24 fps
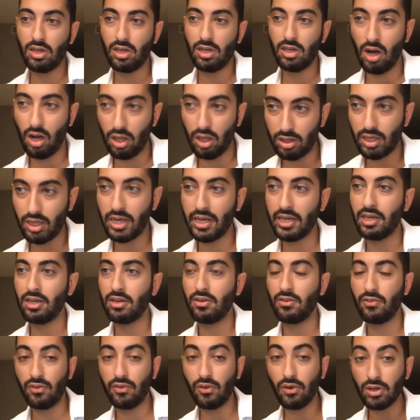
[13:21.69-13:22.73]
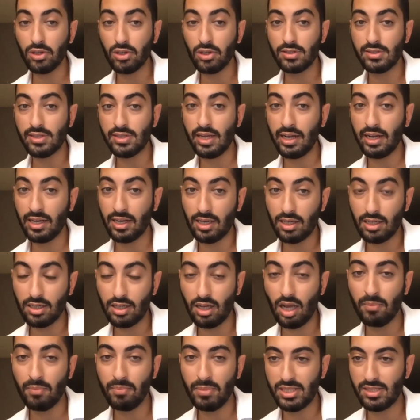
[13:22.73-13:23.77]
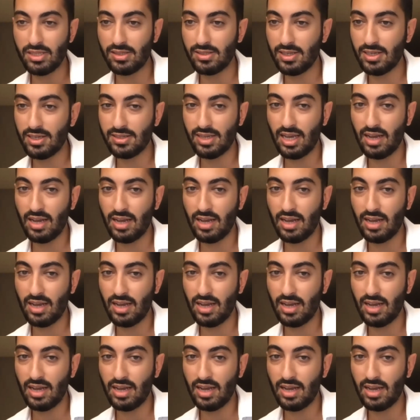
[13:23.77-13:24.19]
online for setting up businesses.